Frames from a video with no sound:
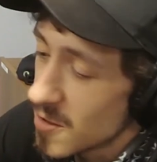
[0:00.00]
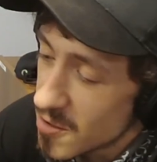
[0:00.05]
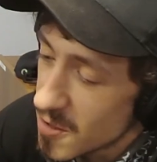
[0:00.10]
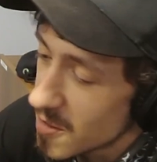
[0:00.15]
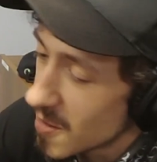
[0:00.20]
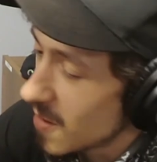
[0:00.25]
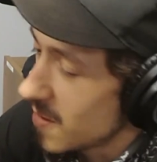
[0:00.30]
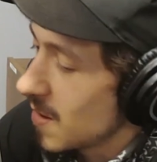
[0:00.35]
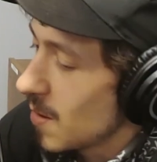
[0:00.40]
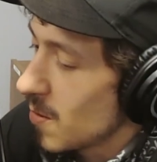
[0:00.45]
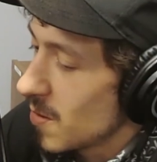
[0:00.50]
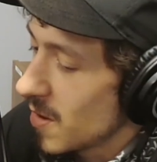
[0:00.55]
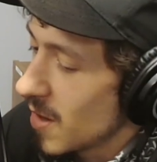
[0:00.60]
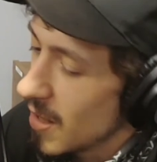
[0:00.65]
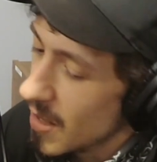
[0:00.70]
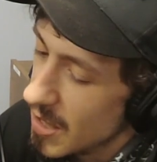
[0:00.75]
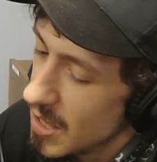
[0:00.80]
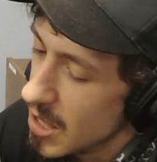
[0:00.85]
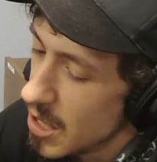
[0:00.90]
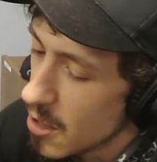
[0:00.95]
She thought they were
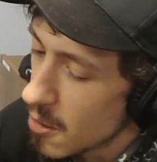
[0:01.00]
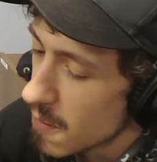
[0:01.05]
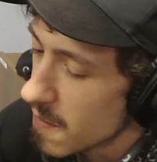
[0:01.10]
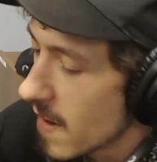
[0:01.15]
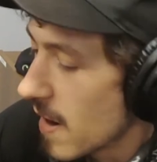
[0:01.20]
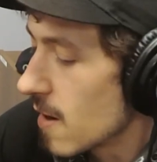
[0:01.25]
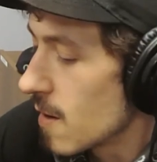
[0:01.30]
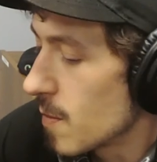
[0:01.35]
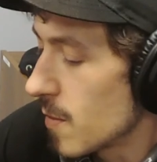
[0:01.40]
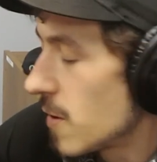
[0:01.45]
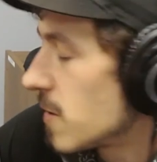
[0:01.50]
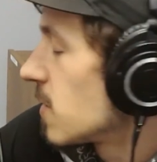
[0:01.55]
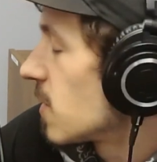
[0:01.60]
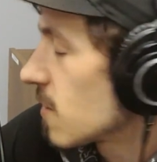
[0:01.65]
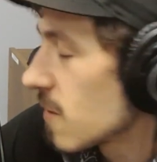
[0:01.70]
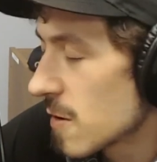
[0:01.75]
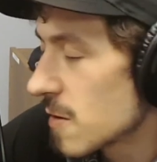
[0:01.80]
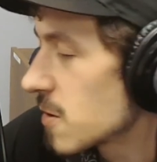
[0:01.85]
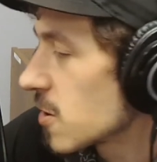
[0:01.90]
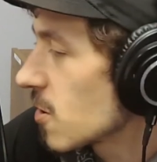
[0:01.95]
near there, but
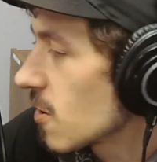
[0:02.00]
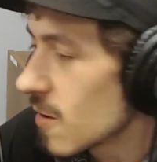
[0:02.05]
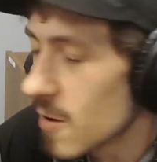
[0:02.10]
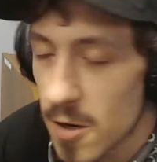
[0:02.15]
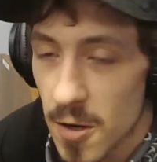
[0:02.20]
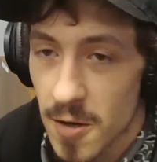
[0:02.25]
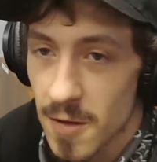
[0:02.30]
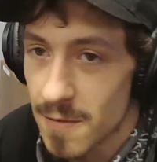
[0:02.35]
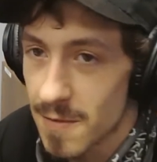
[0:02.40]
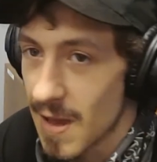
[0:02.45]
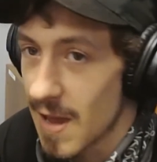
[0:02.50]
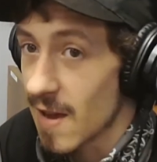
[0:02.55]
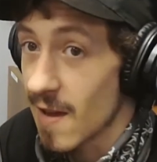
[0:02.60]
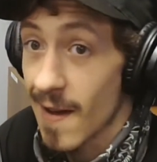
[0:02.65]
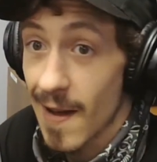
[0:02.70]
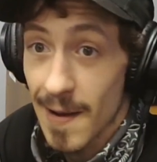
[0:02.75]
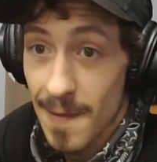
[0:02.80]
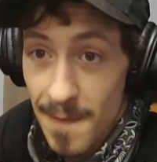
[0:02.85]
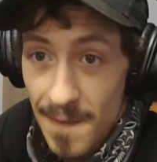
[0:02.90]
they're good, thank God.